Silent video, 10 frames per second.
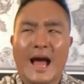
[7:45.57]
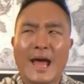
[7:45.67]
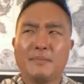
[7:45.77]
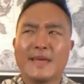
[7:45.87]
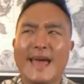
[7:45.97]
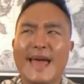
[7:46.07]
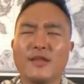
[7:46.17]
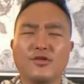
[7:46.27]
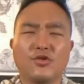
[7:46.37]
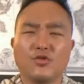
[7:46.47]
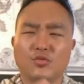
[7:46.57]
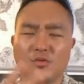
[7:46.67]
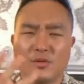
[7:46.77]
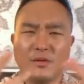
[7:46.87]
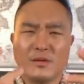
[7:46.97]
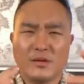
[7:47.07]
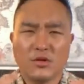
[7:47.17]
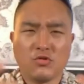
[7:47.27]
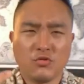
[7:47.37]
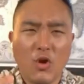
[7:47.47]
I began to
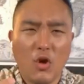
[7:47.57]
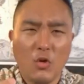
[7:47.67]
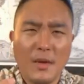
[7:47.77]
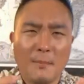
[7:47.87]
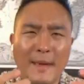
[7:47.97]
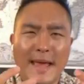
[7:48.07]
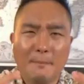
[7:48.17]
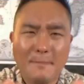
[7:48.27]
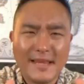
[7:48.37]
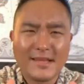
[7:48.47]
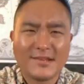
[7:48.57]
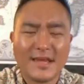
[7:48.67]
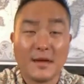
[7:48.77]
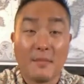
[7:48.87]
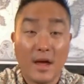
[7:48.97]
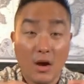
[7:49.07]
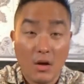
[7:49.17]
grow in my ability and my